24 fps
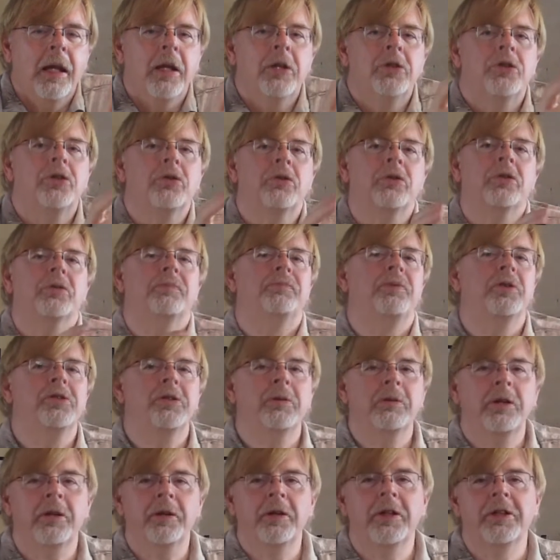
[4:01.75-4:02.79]
So
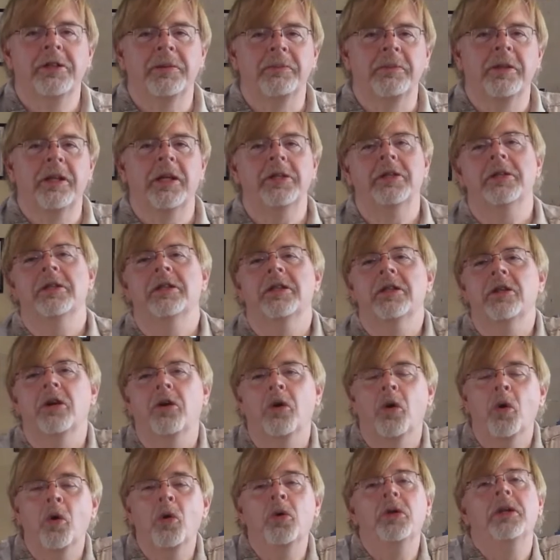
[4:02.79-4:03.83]
postmodernism doesn't
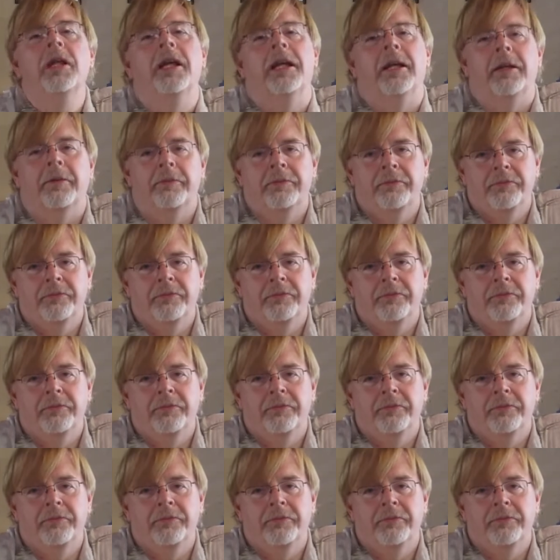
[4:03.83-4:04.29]
only